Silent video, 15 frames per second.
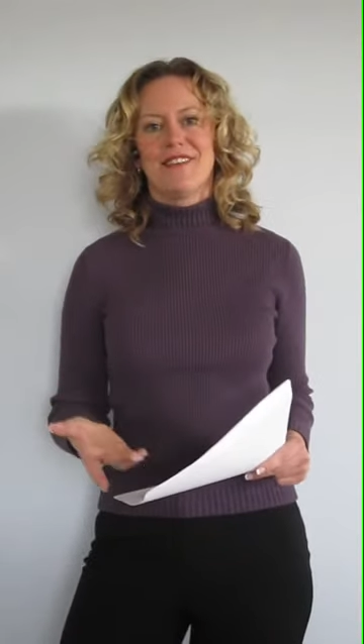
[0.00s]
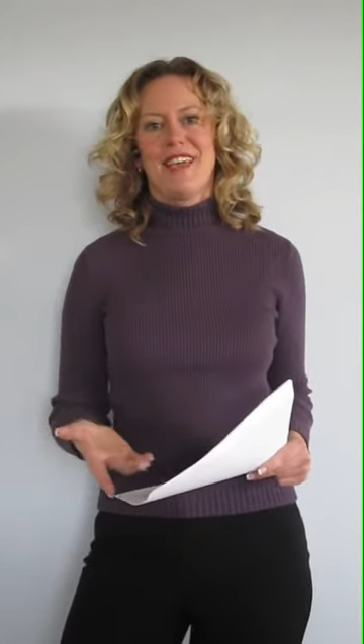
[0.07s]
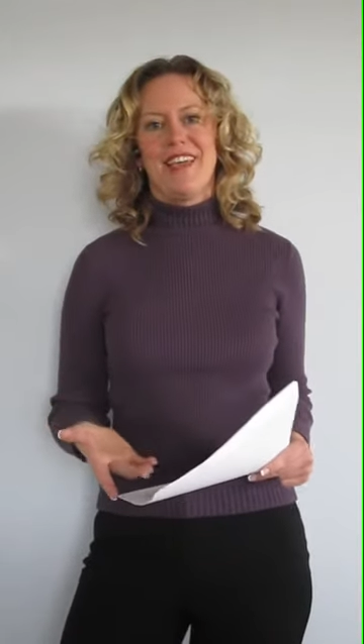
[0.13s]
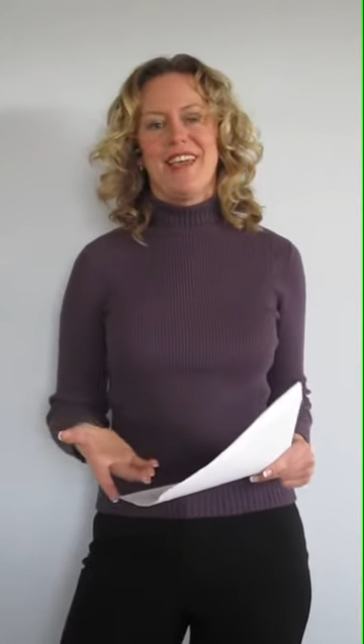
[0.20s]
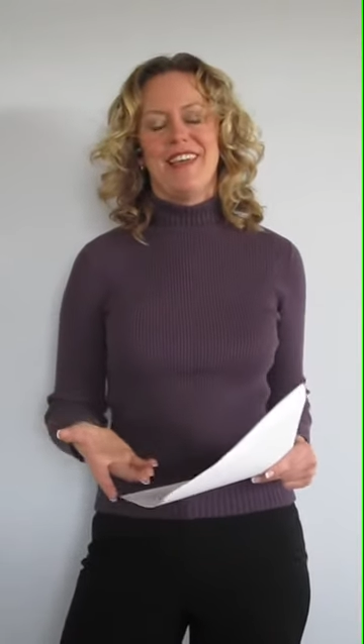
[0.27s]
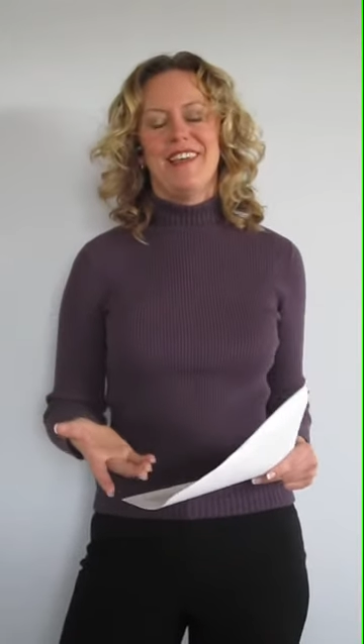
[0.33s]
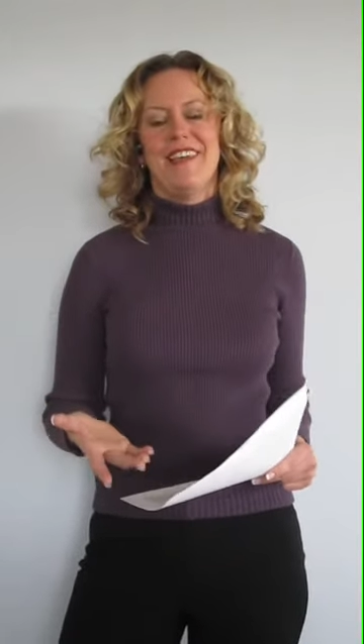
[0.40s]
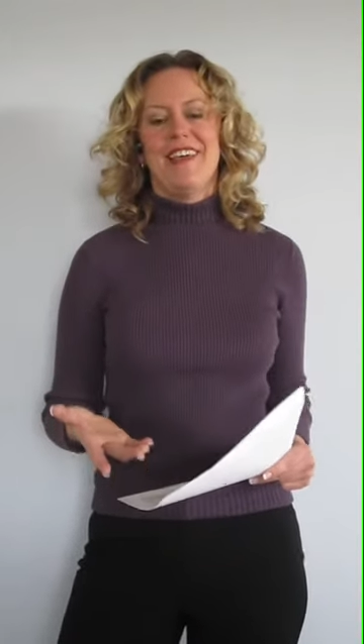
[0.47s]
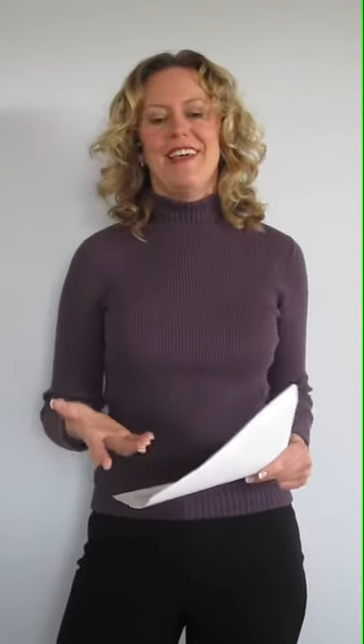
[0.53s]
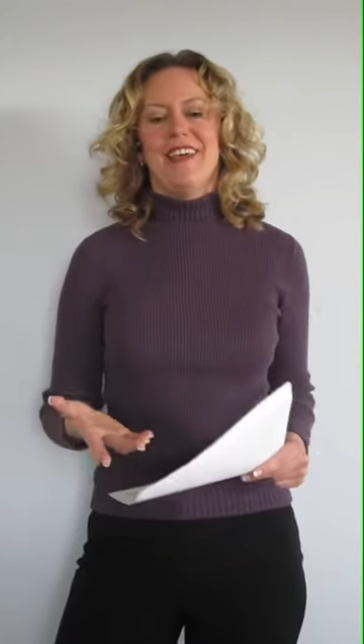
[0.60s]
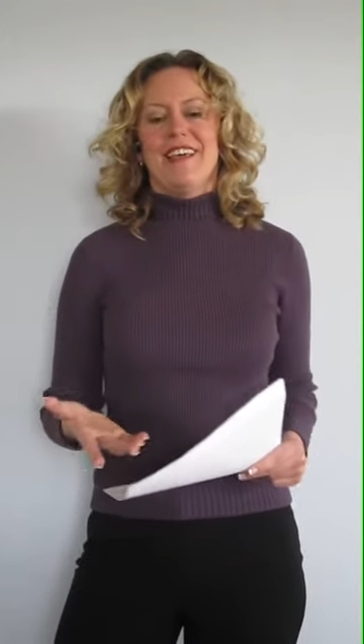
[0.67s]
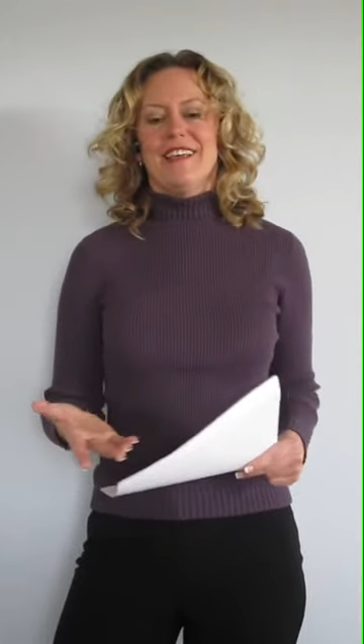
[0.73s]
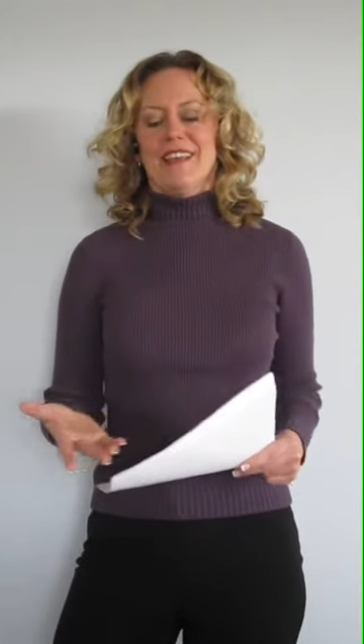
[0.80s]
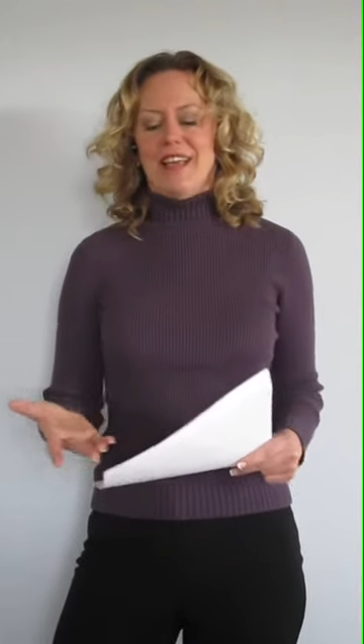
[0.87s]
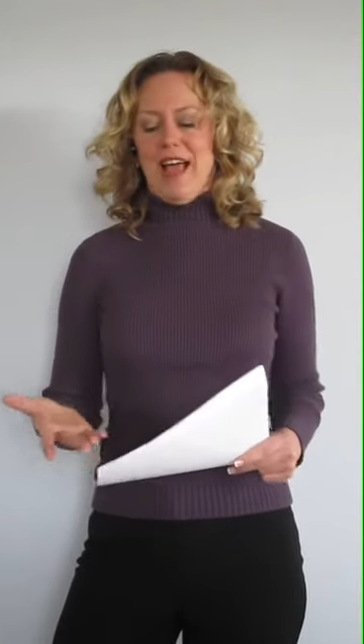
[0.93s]
Okay,
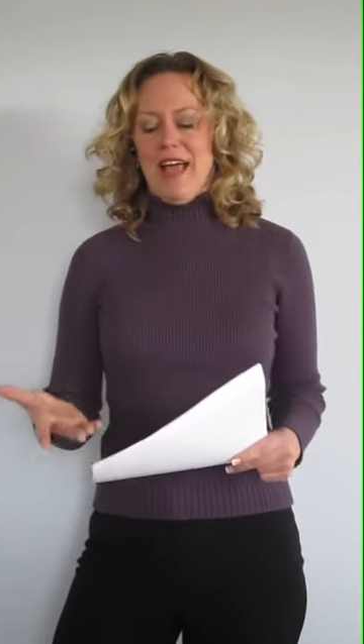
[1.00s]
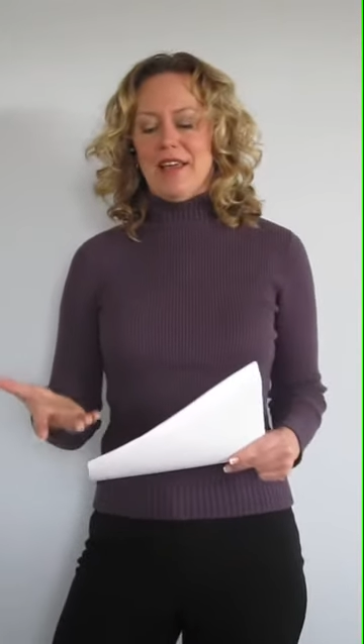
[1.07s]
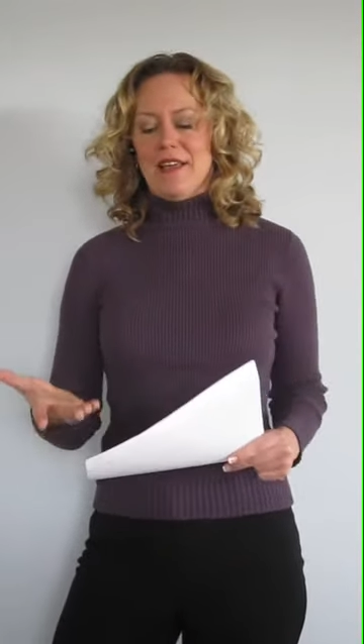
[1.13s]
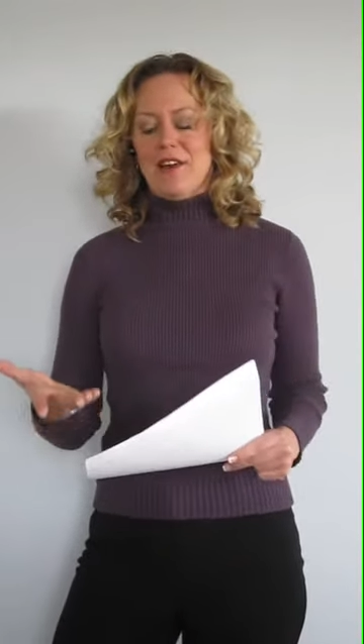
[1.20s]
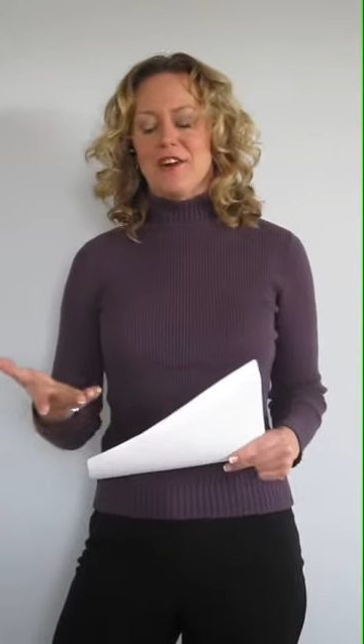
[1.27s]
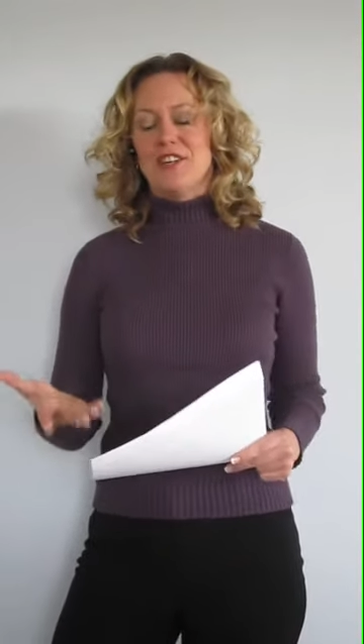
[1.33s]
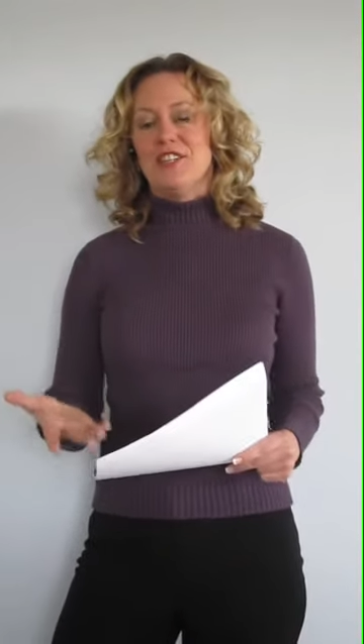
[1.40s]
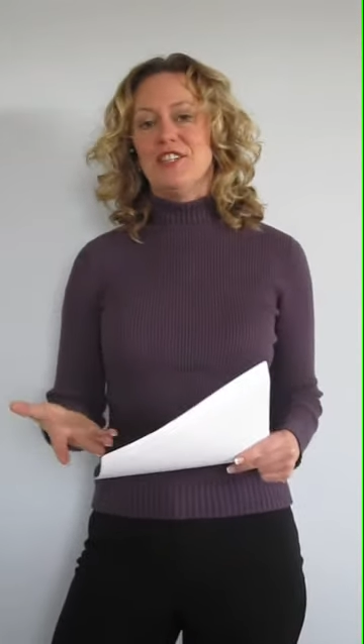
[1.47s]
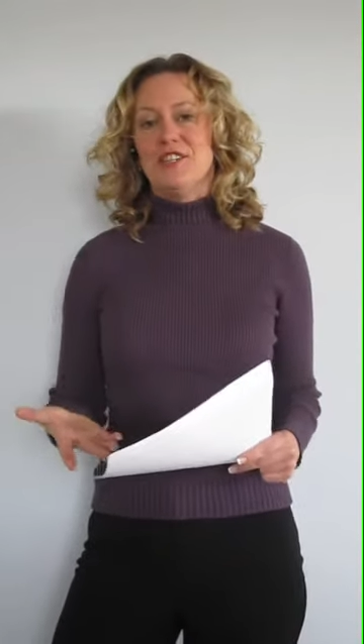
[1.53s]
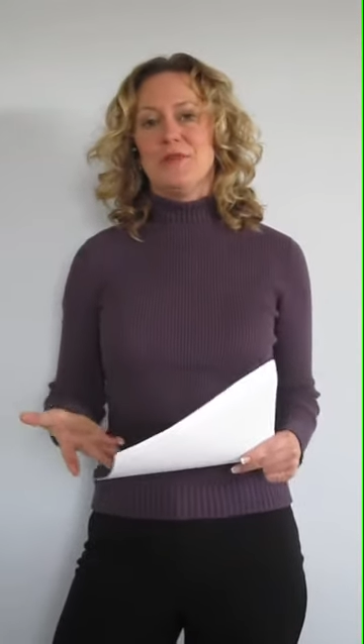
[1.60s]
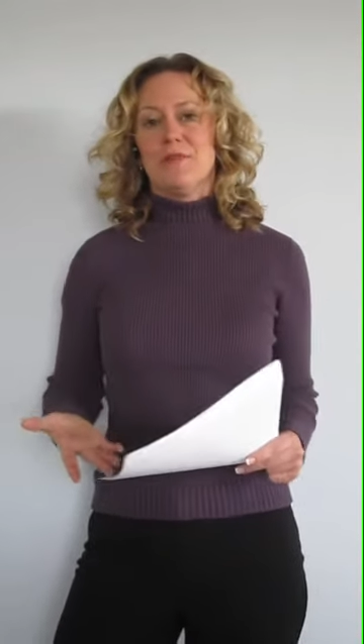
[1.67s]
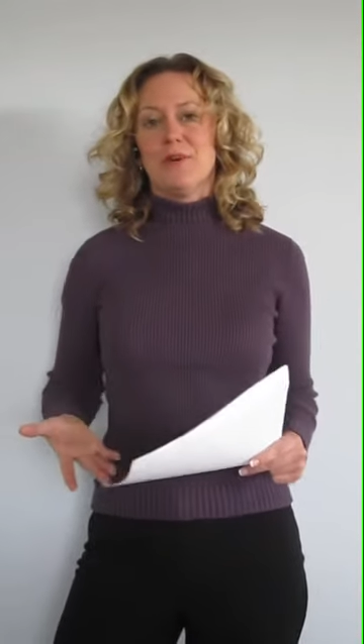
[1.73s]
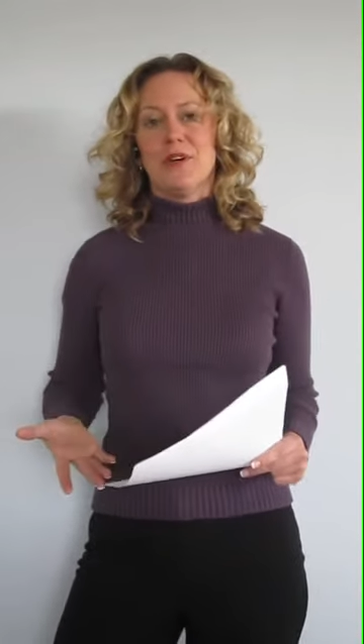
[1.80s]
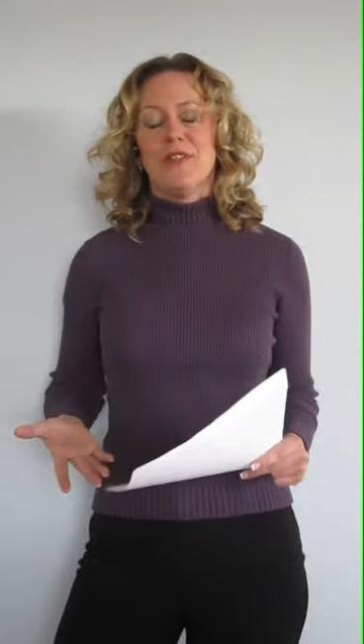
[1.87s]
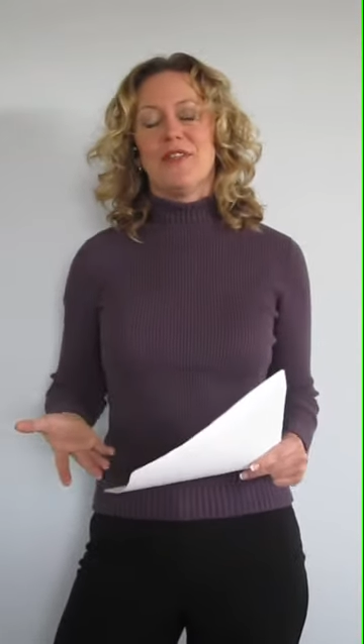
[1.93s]
I encourage you to
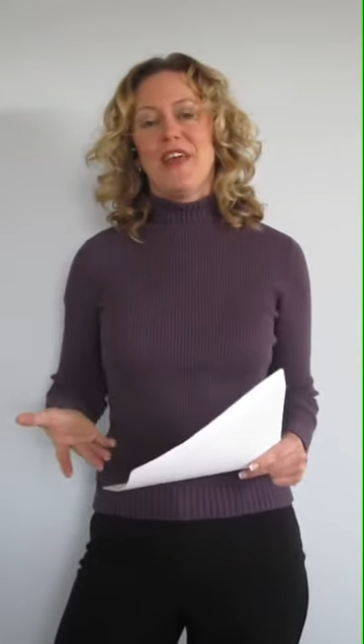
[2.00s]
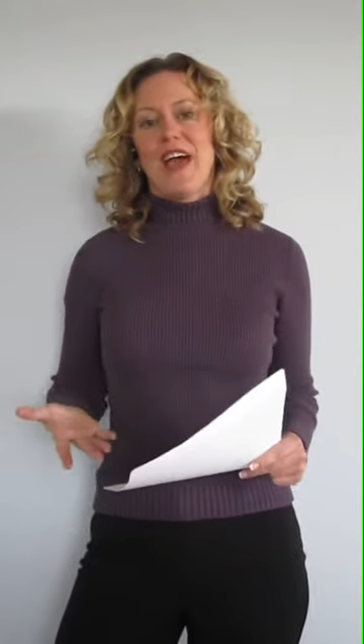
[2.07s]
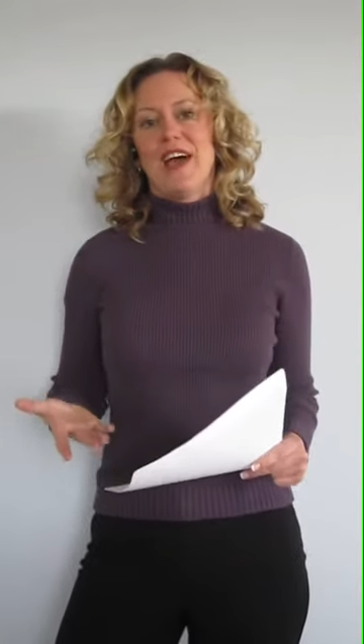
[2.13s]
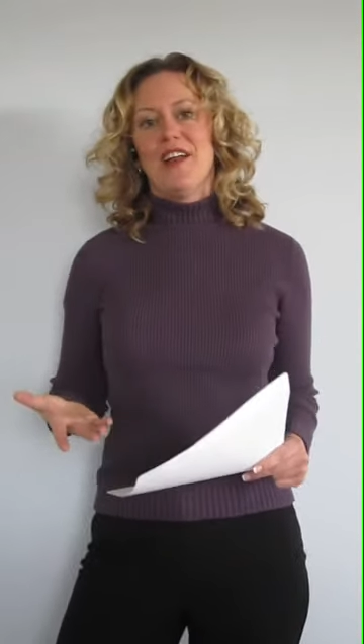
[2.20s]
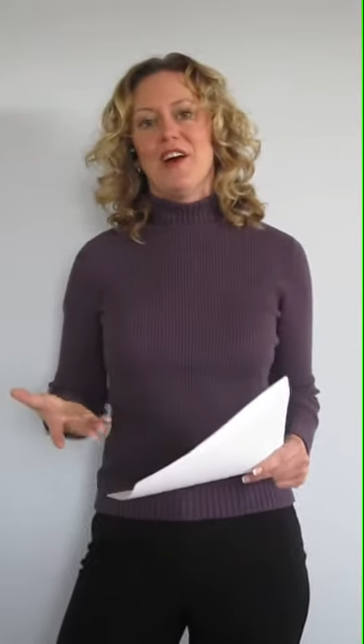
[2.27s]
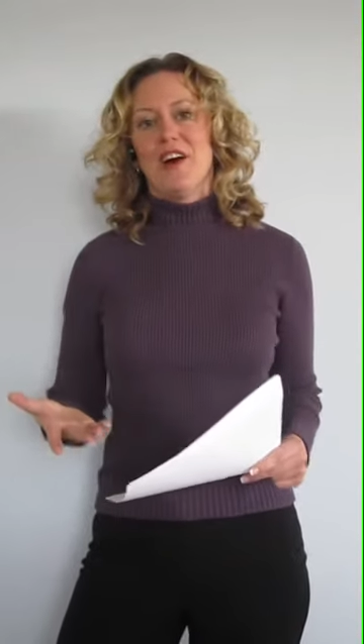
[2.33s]
put that